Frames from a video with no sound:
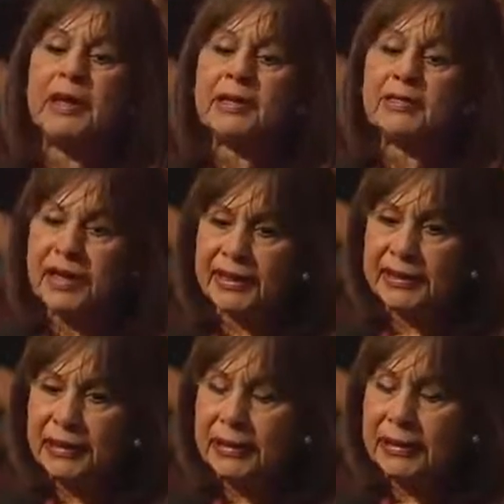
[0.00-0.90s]

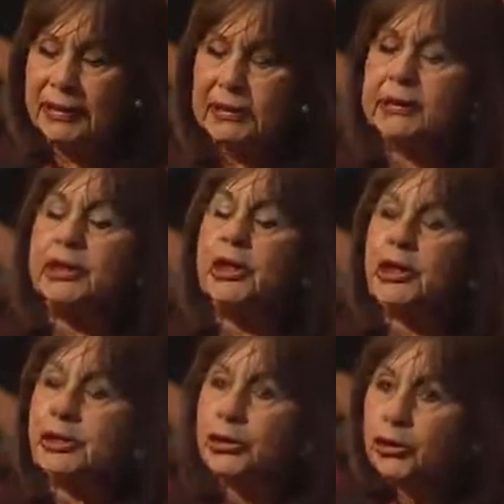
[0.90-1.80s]
Secondly,
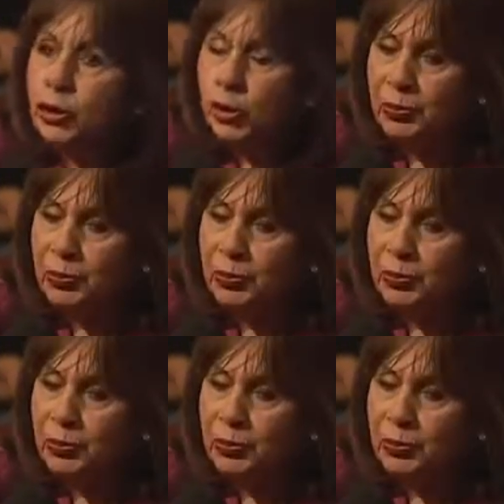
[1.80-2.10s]
you,